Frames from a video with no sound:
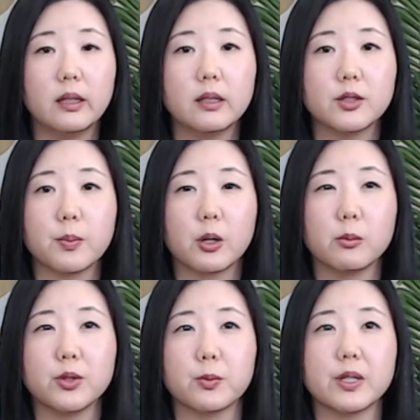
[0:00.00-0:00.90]
His perm
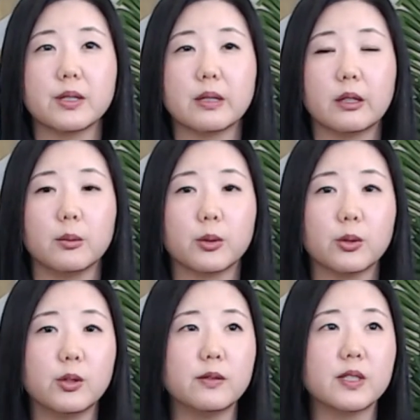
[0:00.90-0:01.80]
was recently
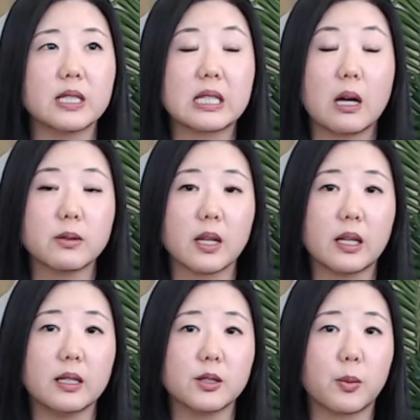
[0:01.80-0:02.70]
approved. It sounds like
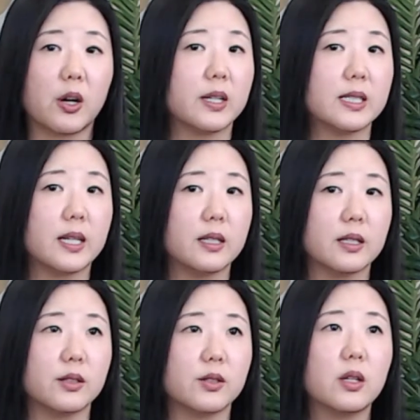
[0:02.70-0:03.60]
his priority date is